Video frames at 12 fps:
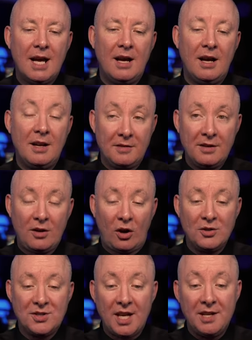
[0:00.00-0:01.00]
and
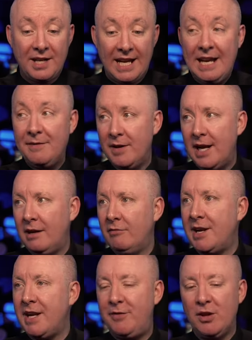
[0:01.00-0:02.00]
on Sunday evening,
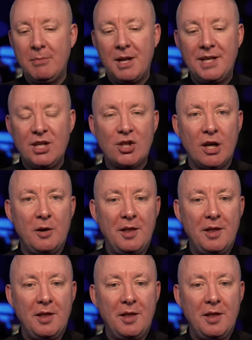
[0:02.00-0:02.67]
ready for the Monday show,